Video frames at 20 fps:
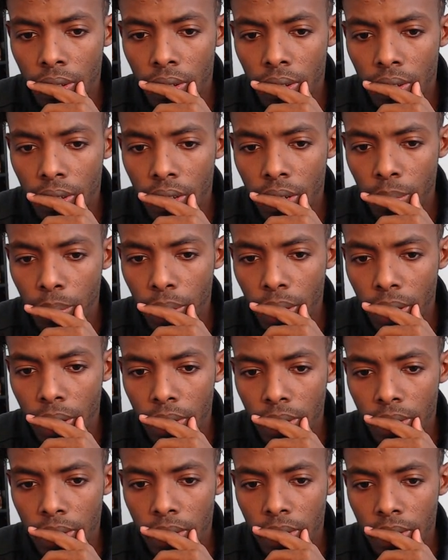Come on.
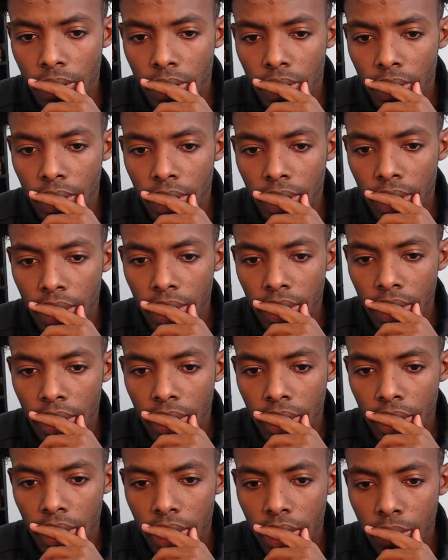
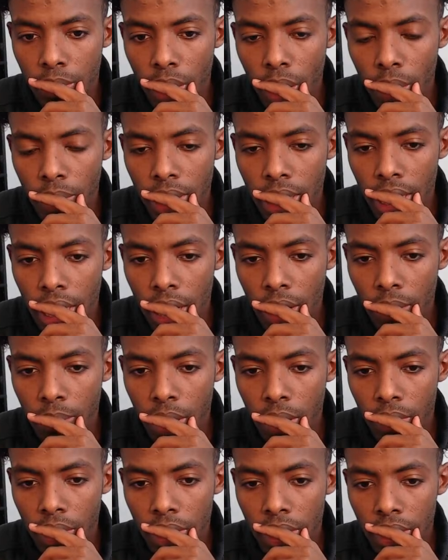Should probably get out, but I
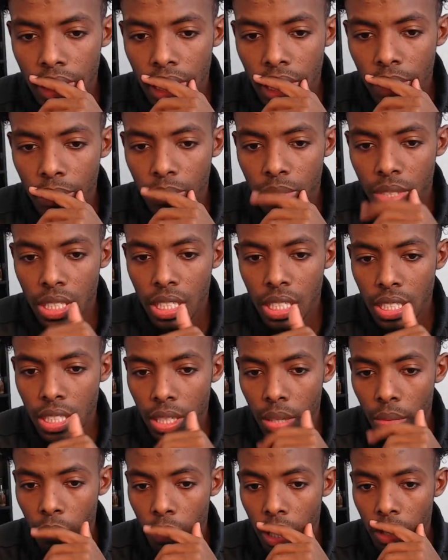want to see. I'm seeing
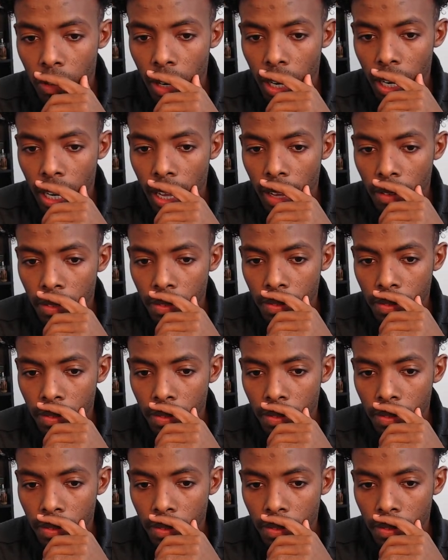some wick right now.